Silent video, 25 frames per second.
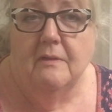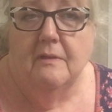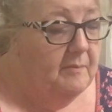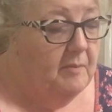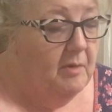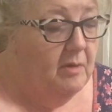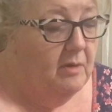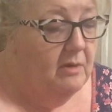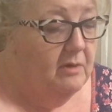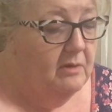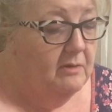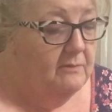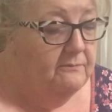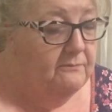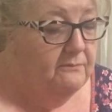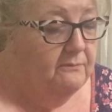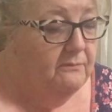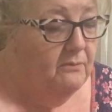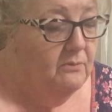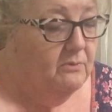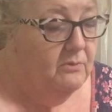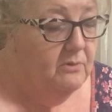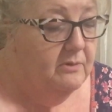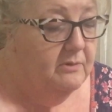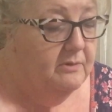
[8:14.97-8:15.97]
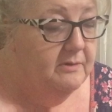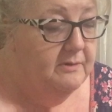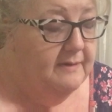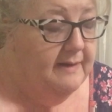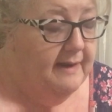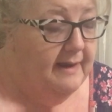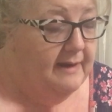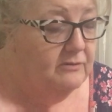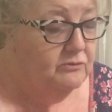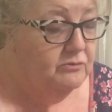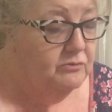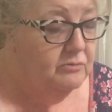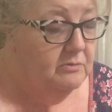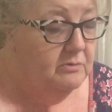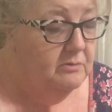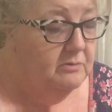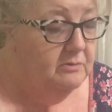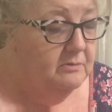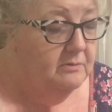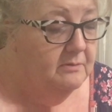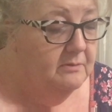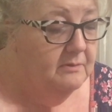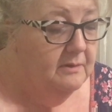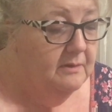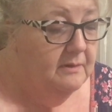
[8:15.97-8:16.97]
I'm all for natural
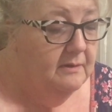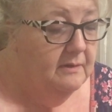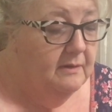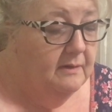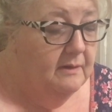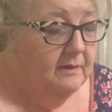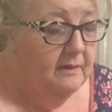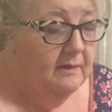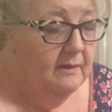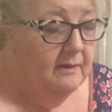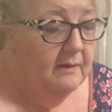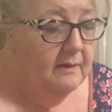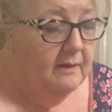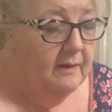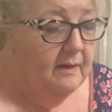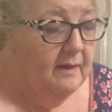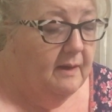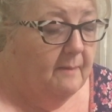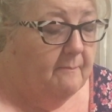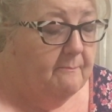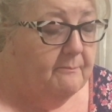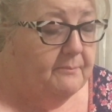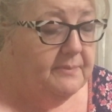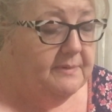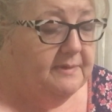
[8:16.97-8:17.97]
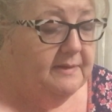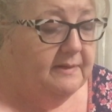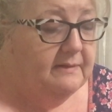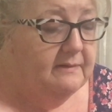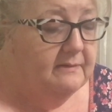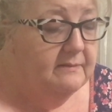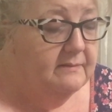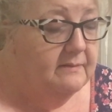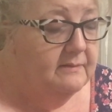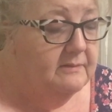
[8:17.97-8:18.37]
companies.